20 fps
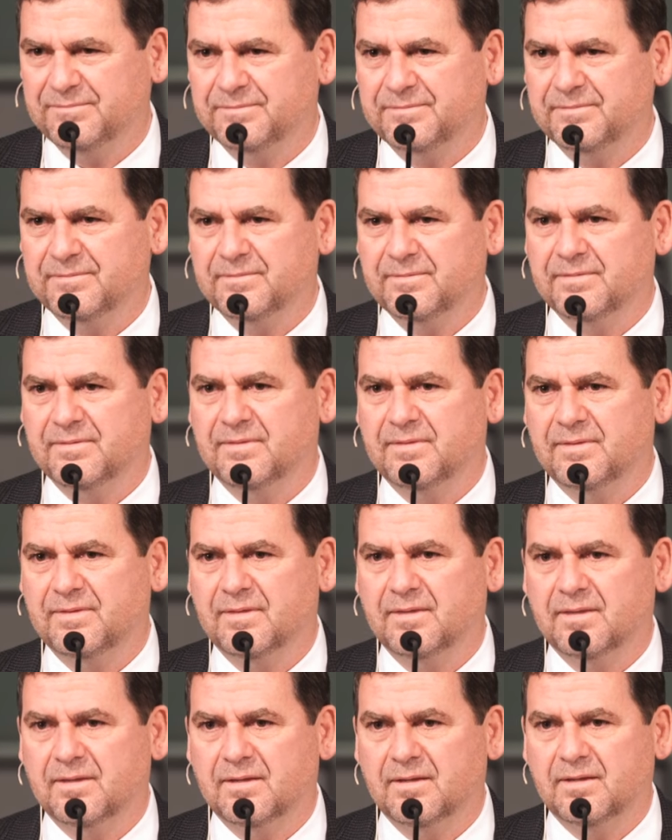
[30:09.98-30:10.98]

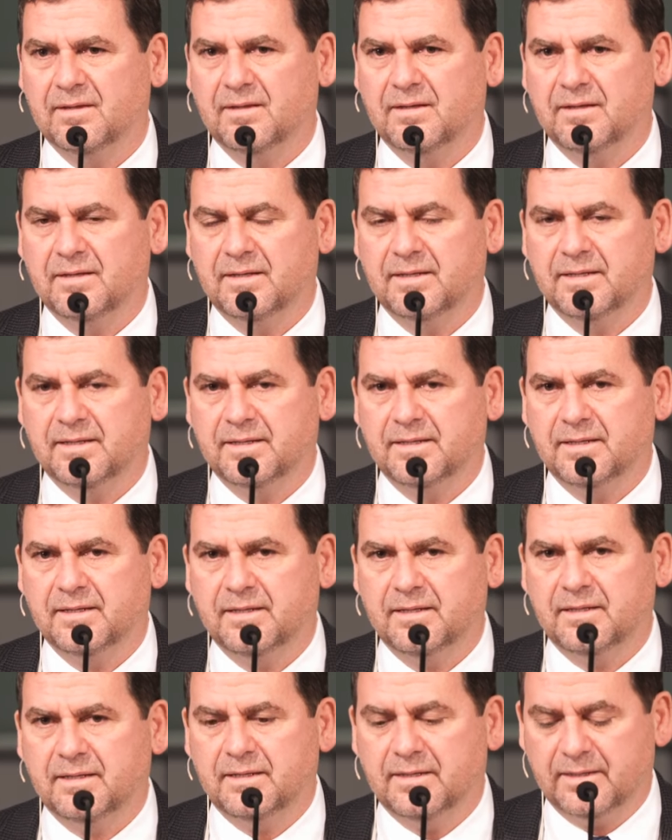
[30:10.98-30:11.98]

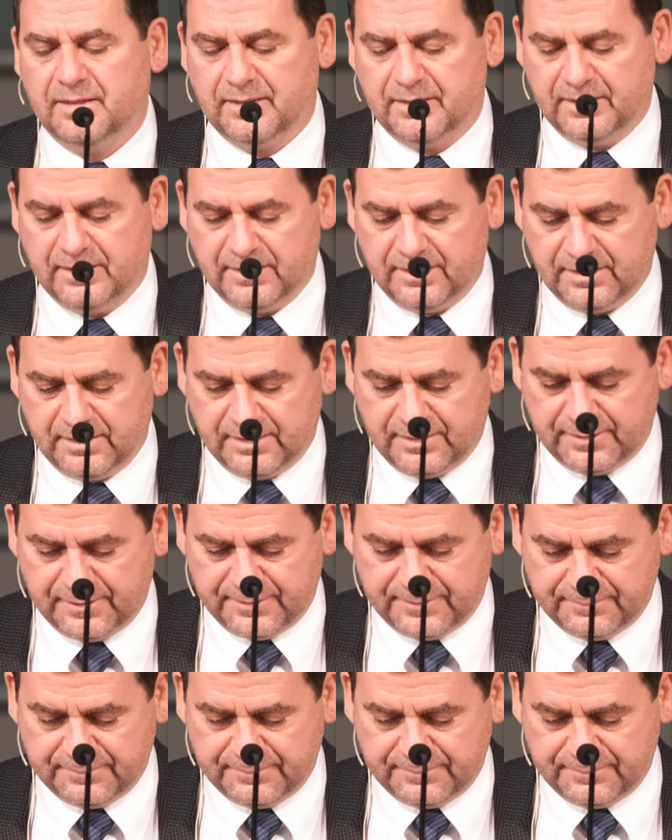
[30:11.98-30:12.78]
No one is speaking in this clip.